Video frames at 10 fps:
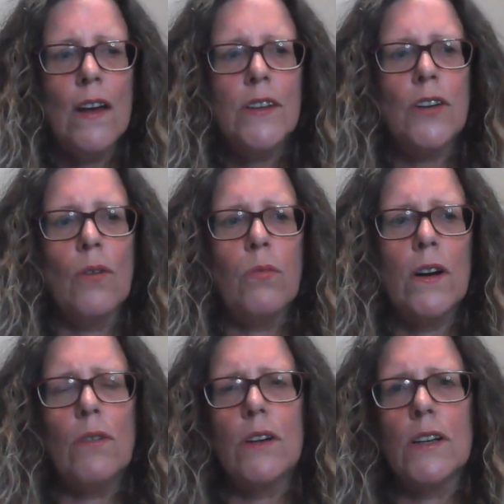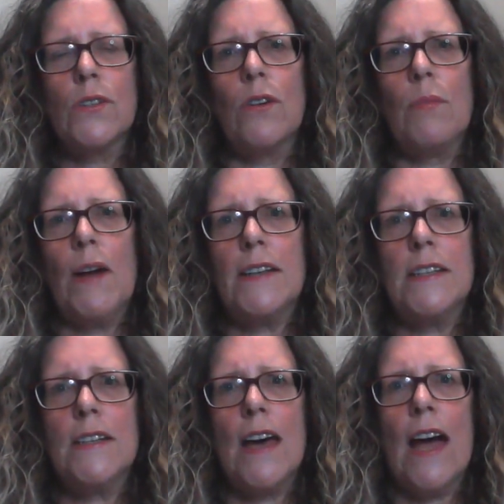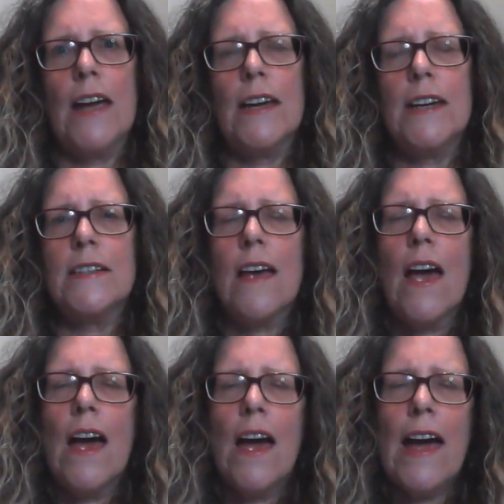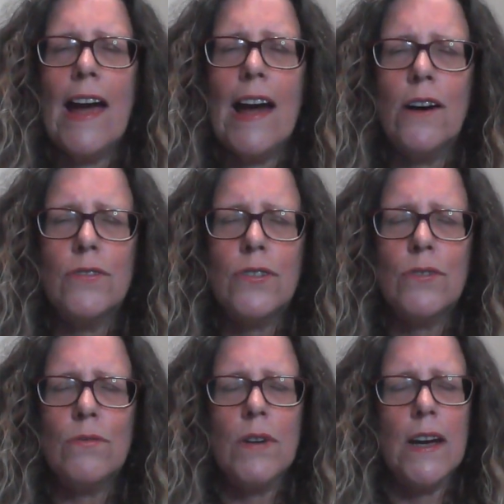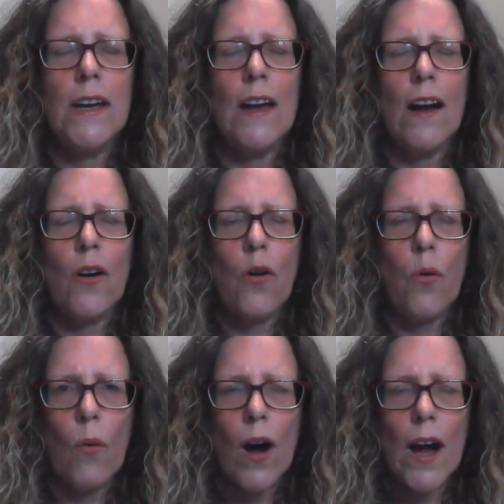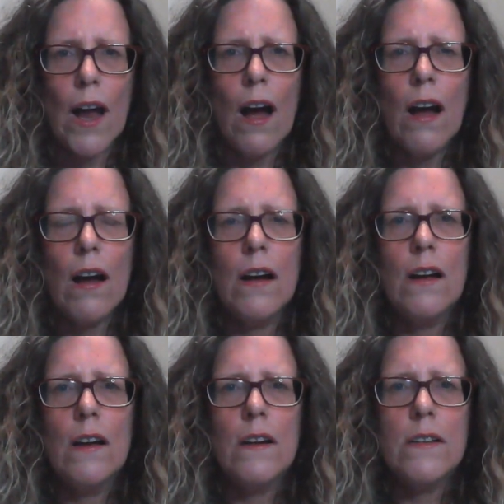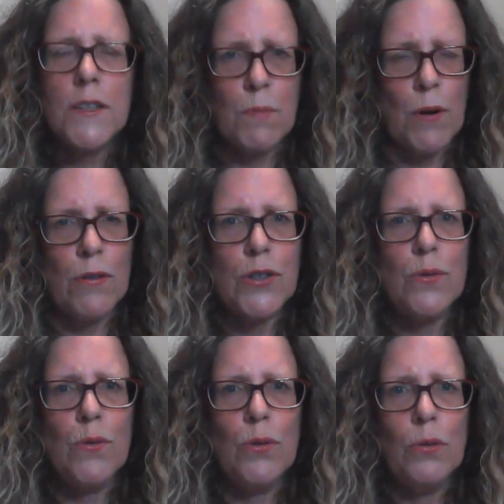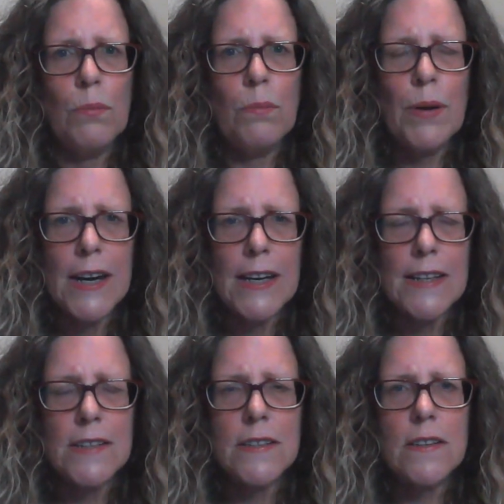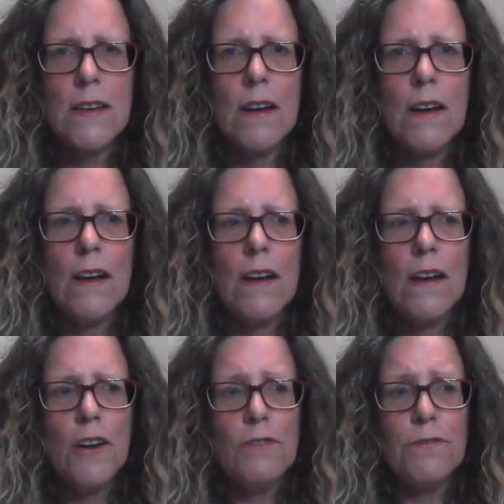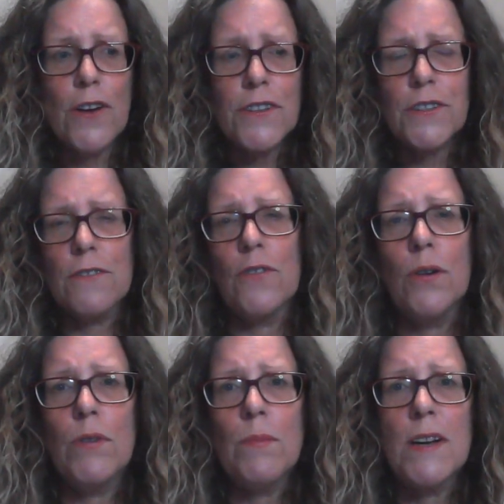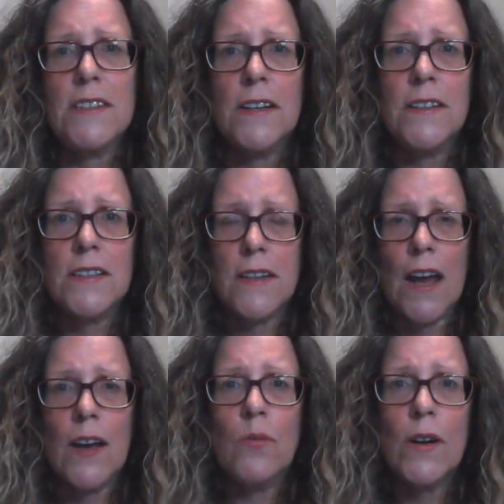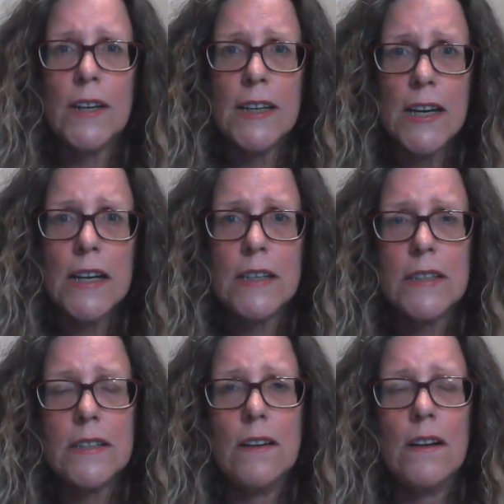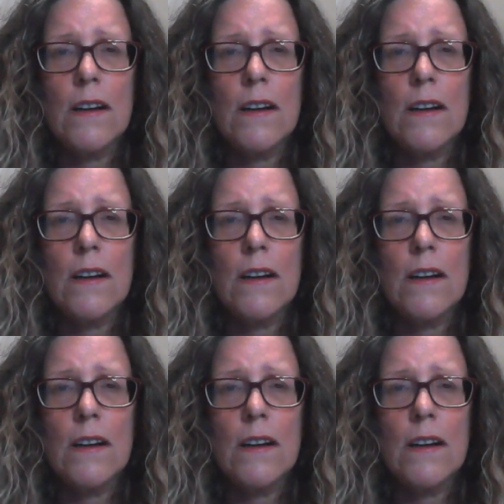So, what I want to talk about today is how do we acquire spiritual peace? First of all, we must understand what it is.